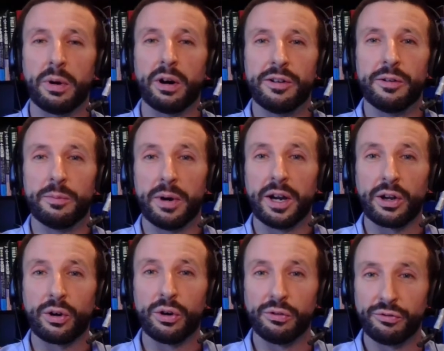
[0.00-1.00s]
by
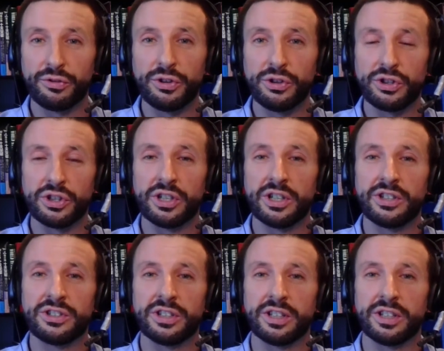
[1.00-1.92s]
Confucius